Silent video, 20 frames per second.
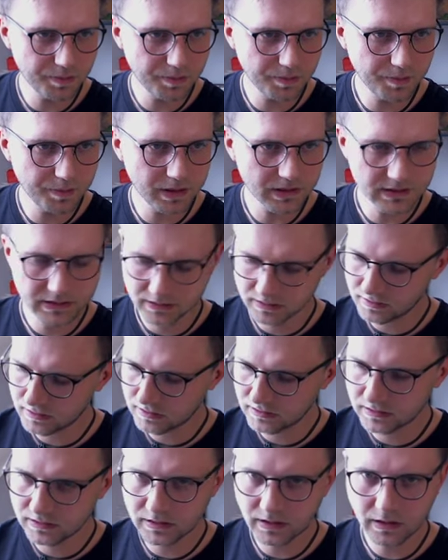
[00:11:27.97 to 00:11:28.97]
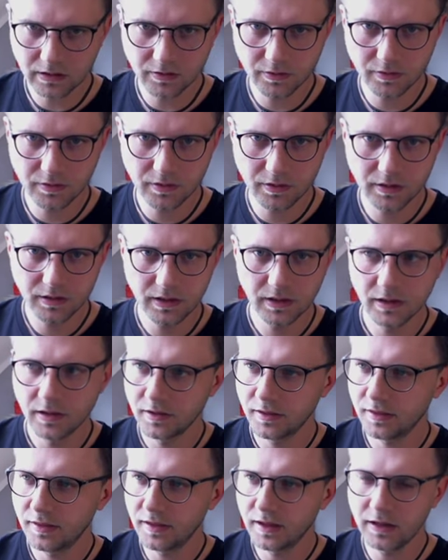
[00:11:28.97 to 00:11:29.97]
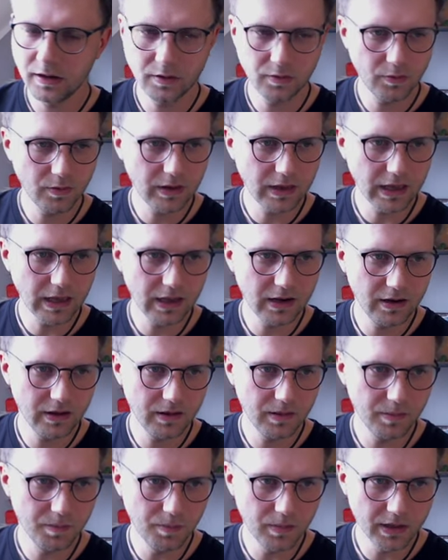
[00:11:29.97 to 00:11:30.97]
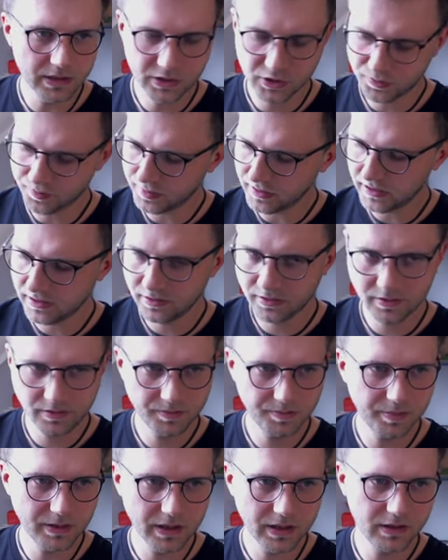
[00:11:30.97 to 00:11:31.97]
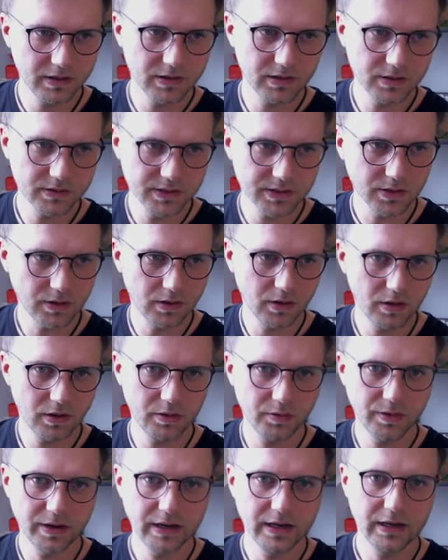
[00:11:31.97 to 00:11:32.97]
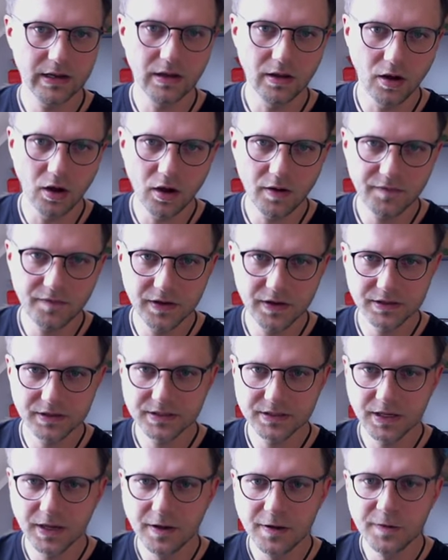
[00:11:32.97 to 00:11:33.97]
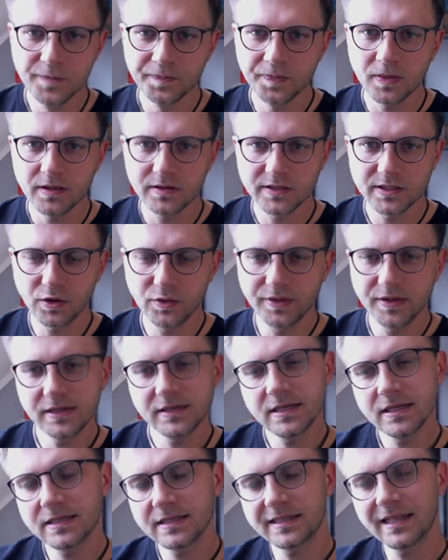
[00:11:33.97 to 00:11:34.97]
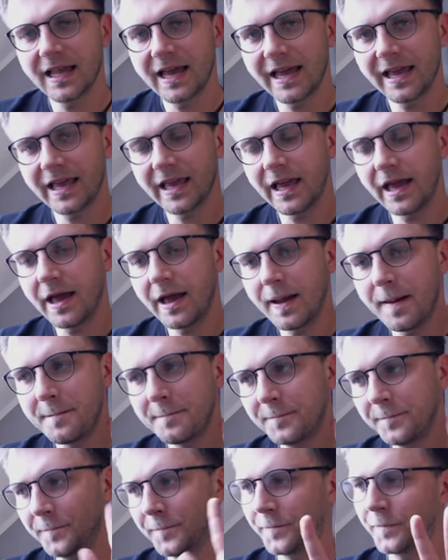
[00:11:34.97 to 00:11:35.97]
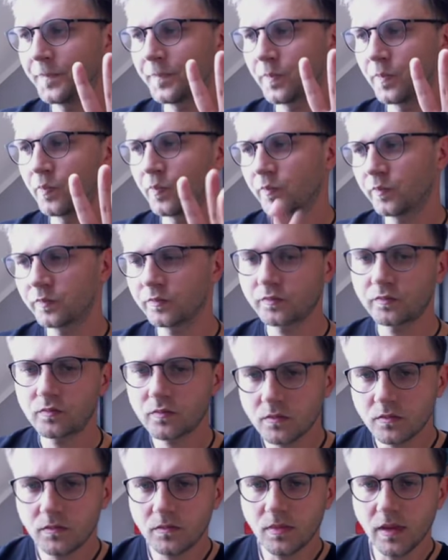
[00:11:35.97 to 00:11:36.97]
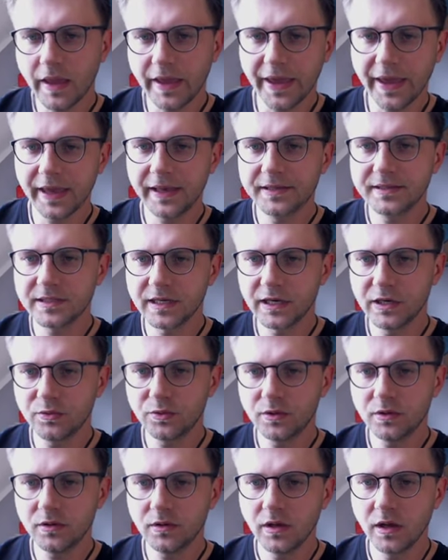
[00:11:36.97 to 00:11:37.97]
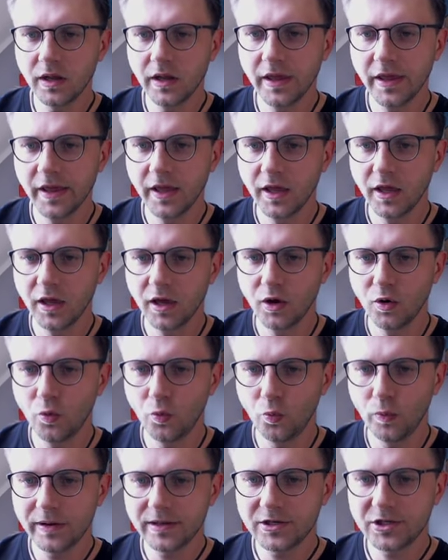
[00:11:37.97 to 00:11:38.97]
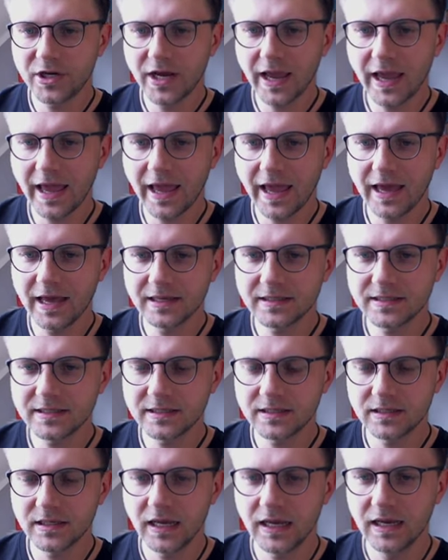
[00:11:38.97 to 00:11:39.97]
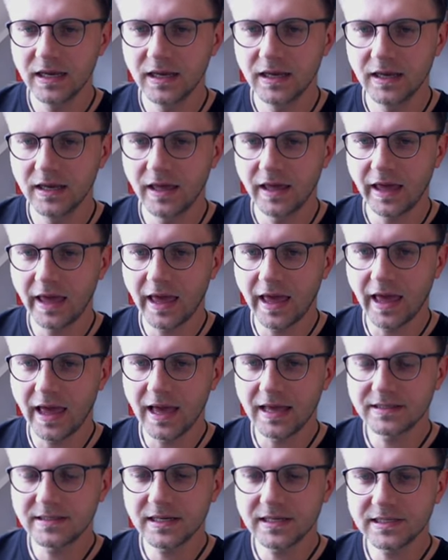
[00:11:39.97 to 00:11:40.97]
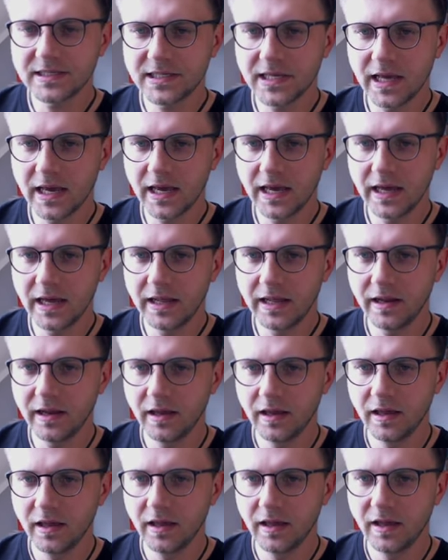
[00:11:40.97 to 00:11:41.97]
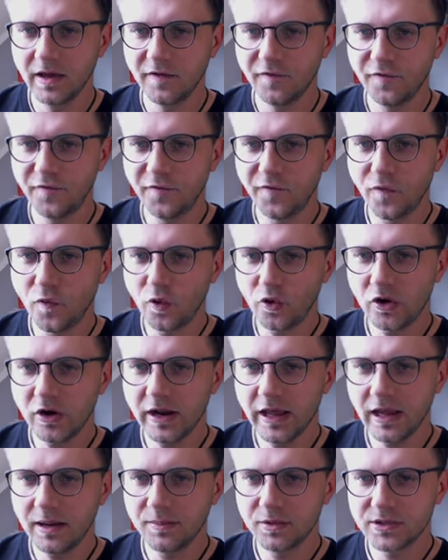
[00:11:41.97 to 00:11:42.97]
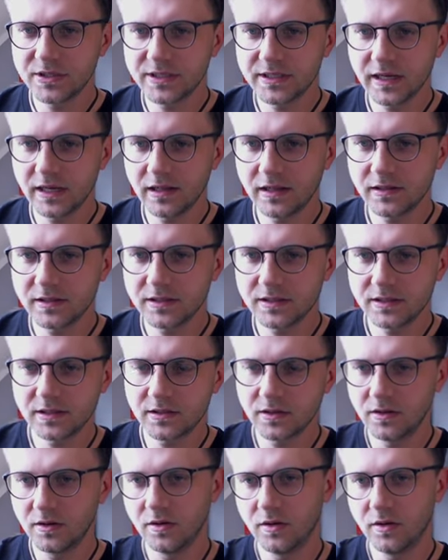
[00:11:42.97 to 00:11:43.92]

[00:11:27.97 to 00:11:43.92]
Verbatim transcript: bit thicker that you get it much better, but it was already obvious. So this is like um, a hexadron, which has, as I said, four neighbor cells